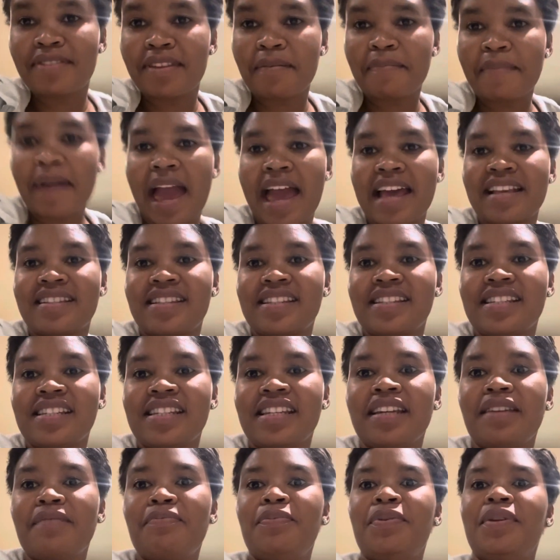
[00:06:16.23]
them a
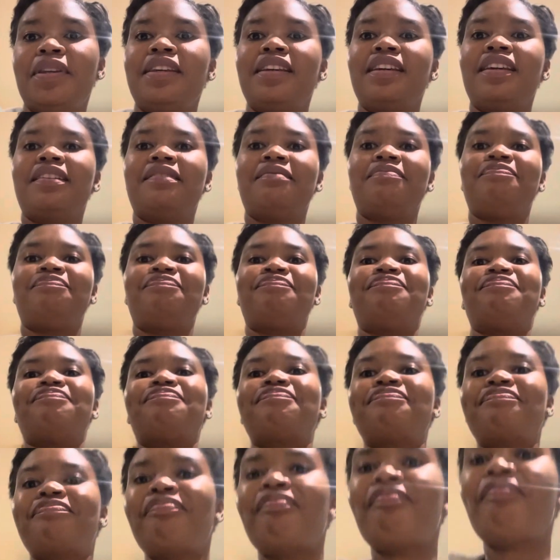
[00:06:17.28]
sneak peek.
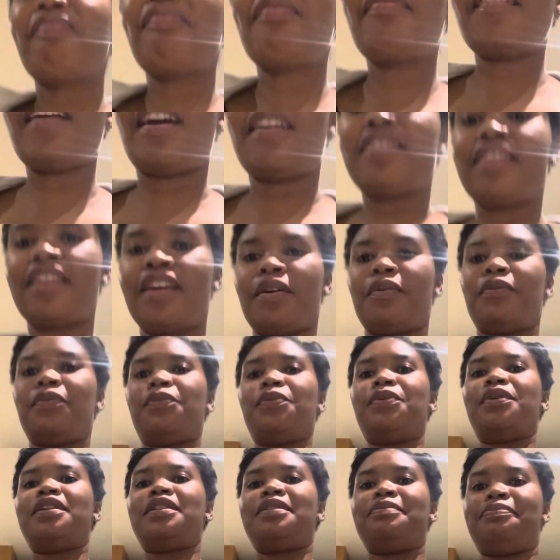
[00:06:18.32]
They
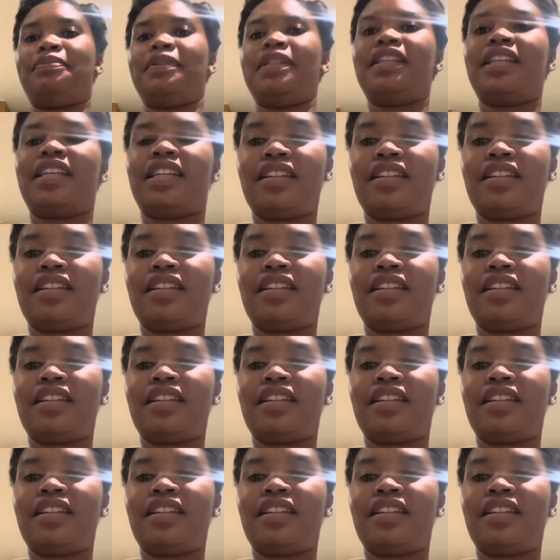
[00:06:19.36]
would be